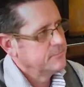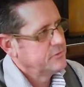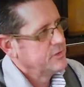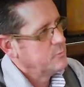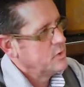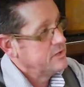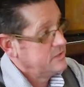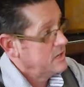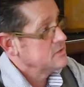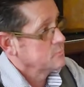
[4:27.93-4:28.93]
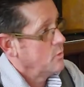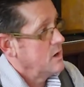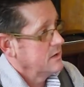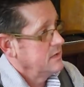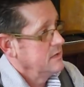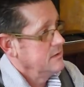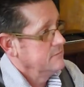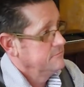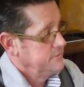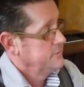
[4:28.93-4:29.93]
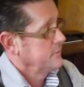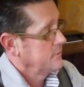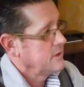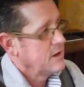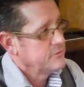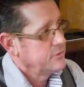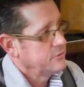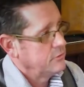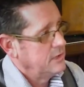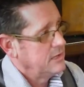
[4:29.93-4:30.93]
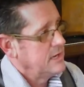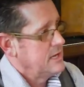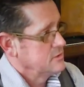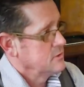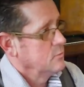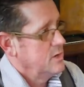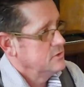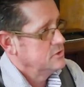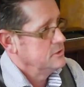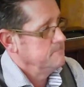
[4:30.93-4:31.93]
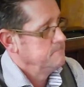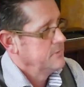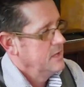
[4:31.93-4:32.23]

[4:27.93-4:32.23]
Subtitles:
someone does walk in physically off the street and has a question.